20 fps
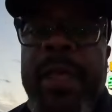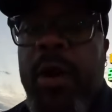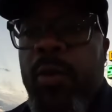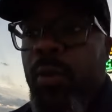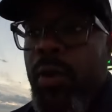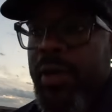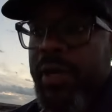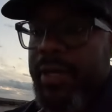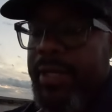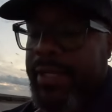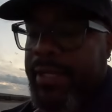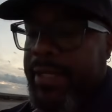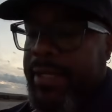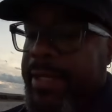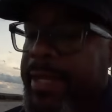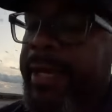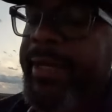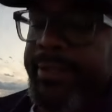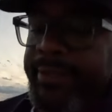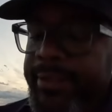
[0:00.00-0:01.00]
I wanted to
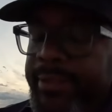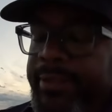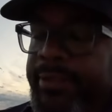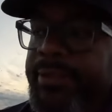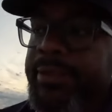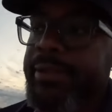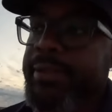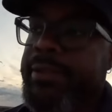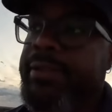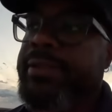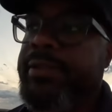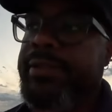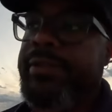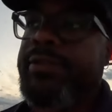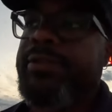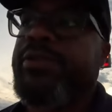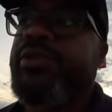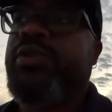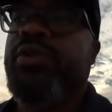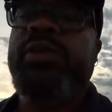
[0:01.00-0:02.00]
connect
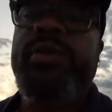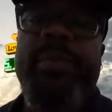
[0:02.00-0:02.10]
to